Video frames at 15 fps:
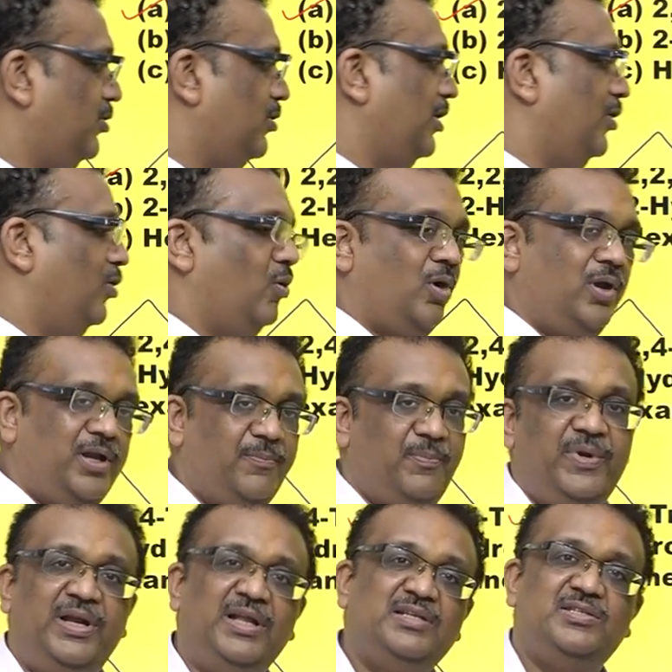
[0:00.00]
you can go on
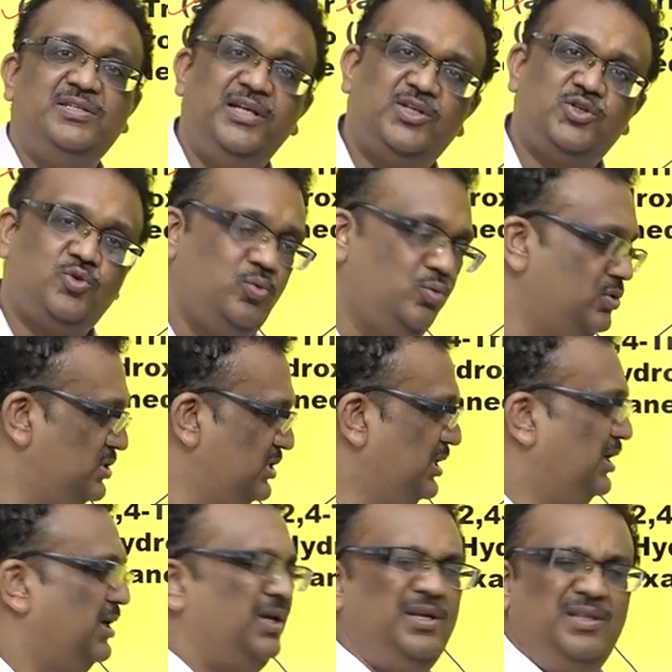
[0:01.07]
repeating CH2s.
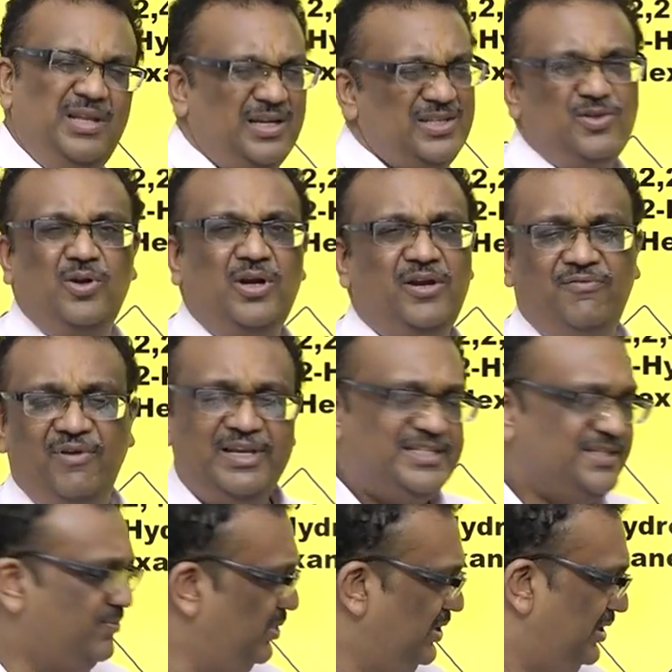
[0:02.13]
That is not
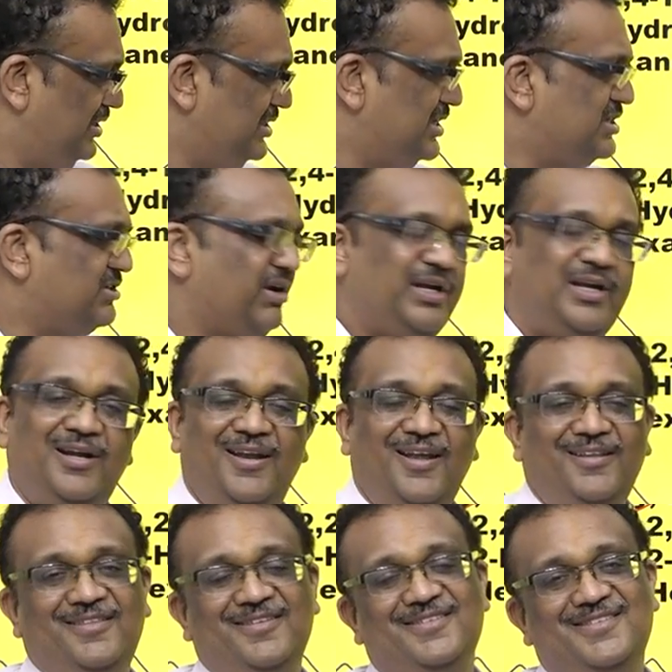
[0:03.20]
advisable. Just write it
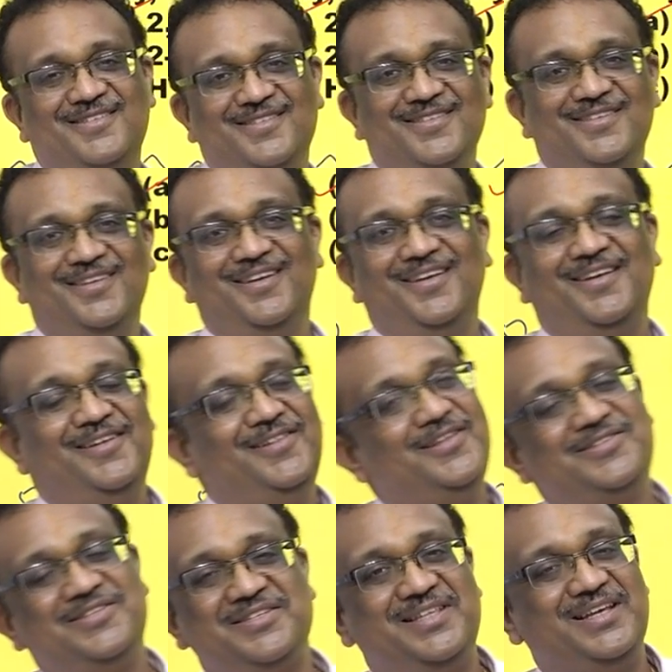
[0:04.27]
like this.
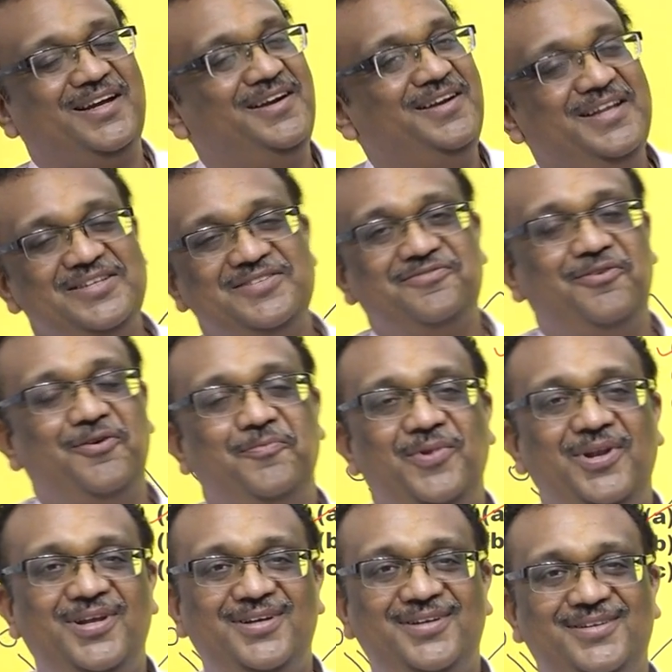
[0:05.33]
This is the condensed formula.